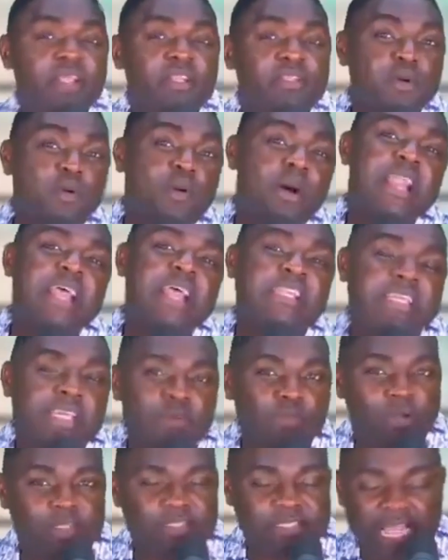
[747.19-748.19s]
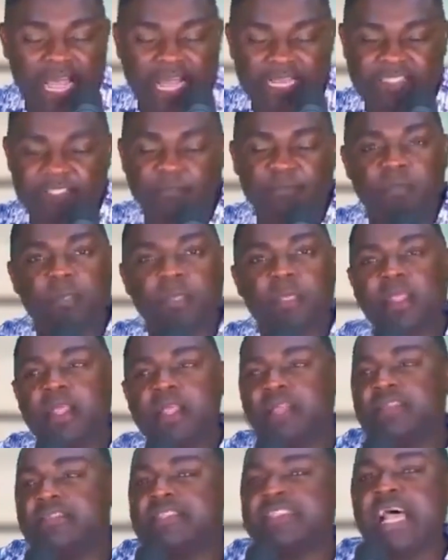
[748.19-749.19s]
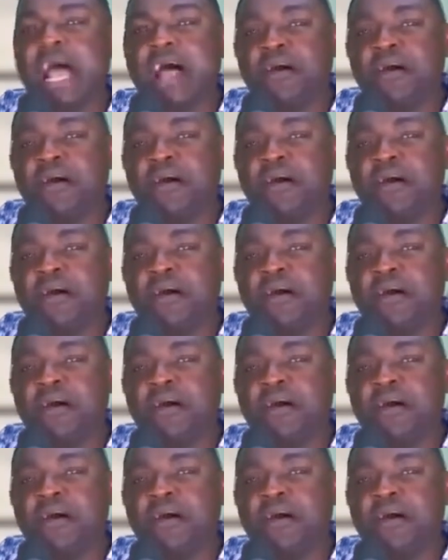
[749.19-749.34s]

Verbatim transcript: So what they did was that Sir